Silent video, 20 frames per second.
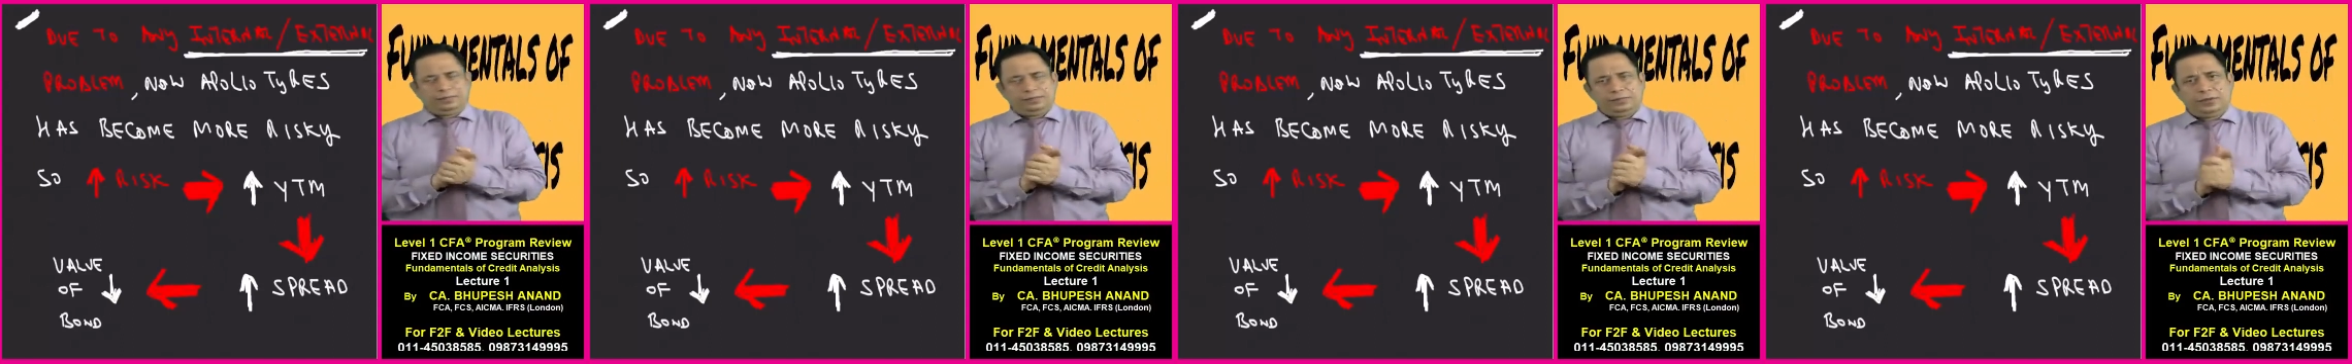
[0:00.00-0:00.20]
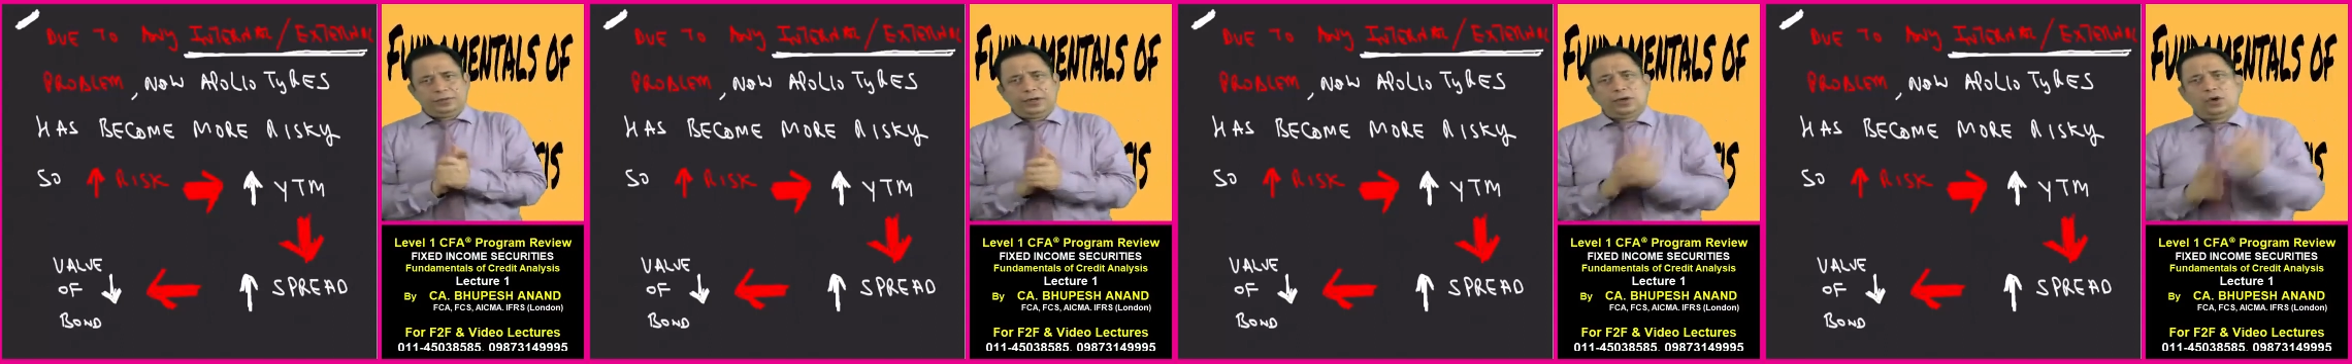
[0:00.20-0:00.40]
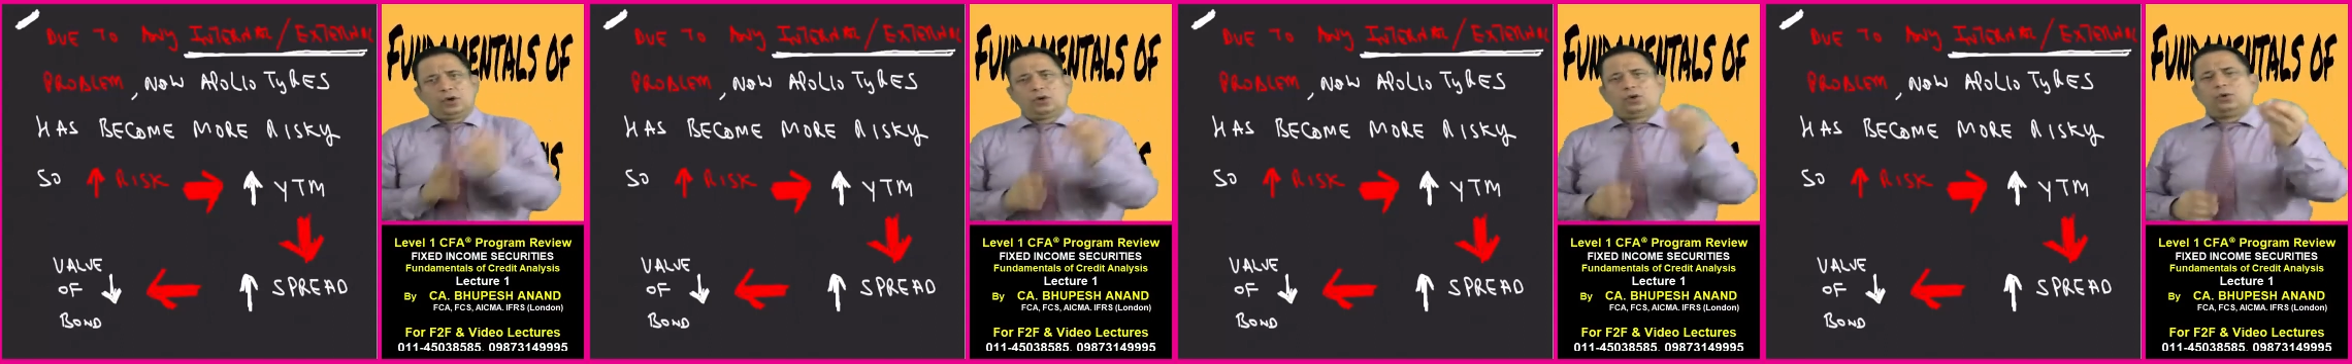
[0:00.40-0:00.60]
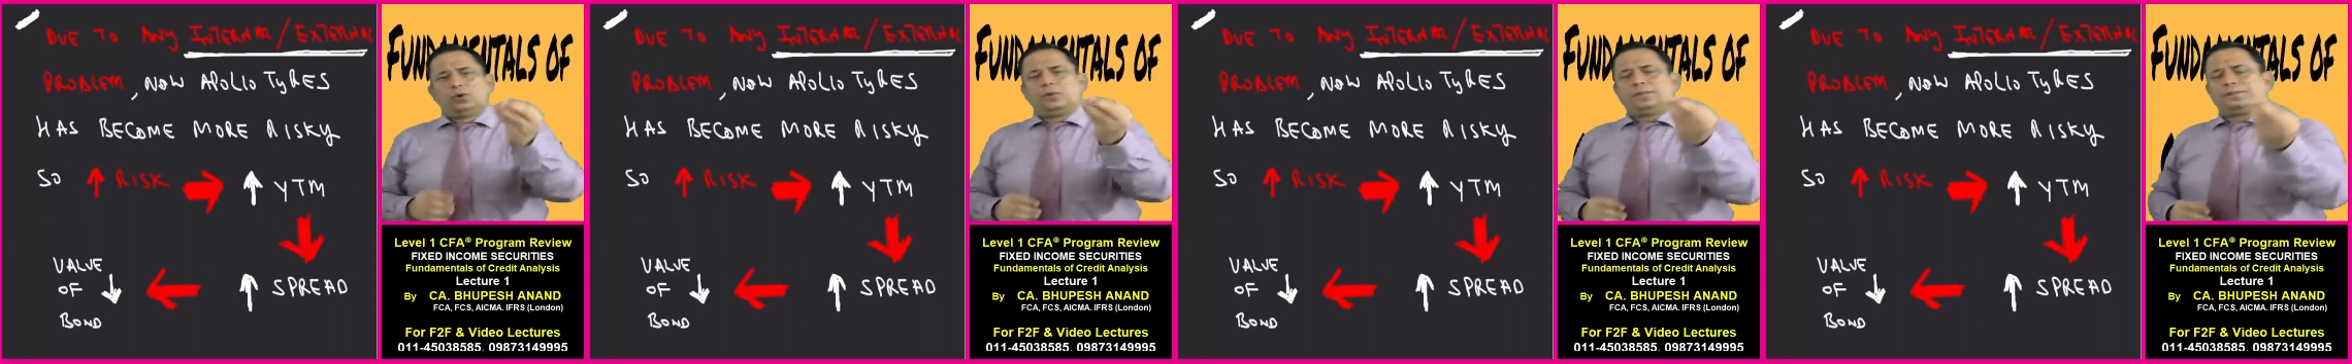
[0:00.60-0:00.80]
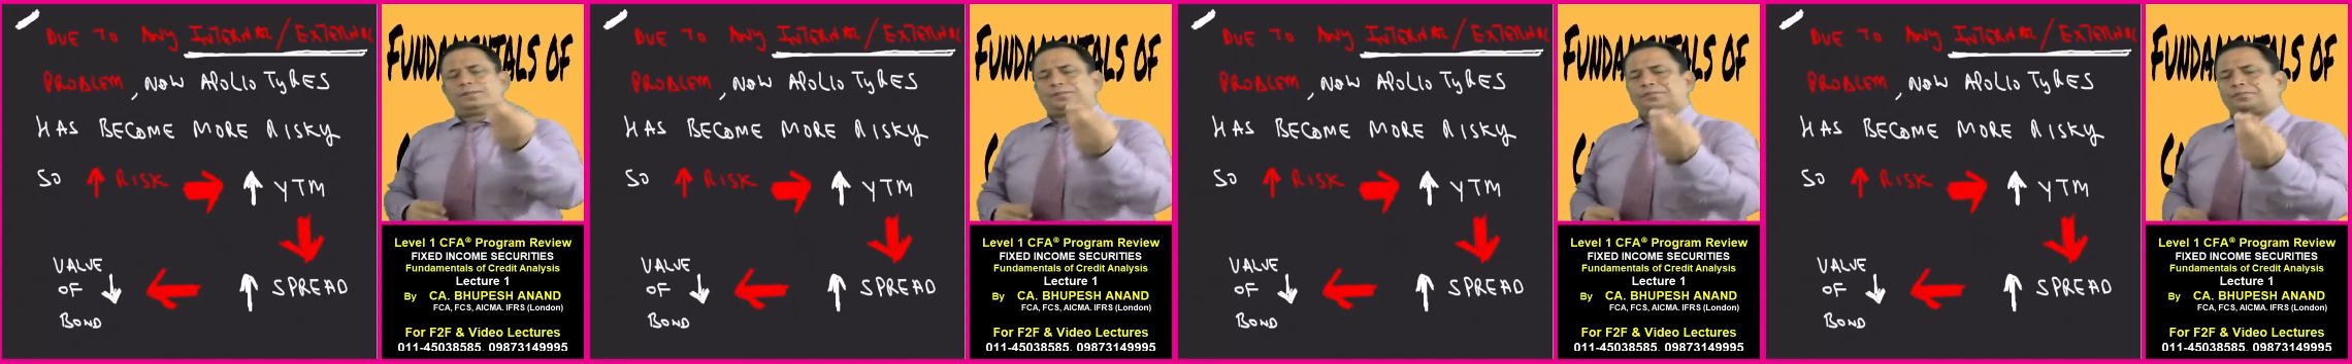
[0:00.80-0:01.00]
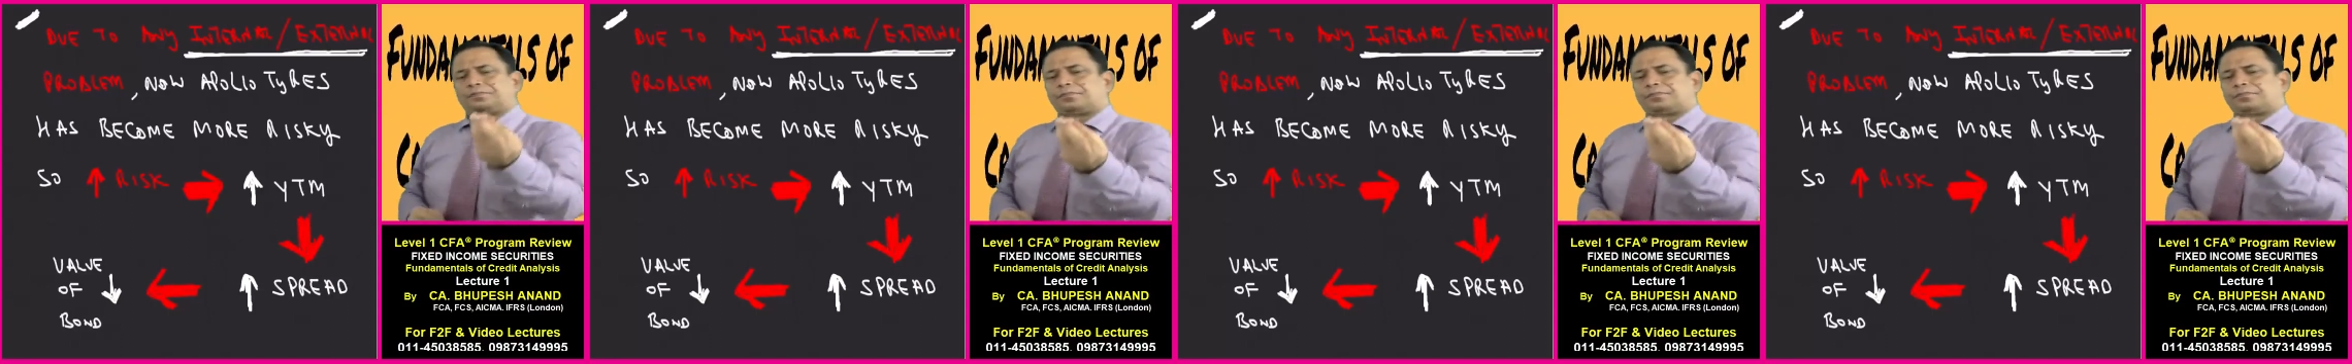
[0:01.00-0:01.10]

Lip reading: due to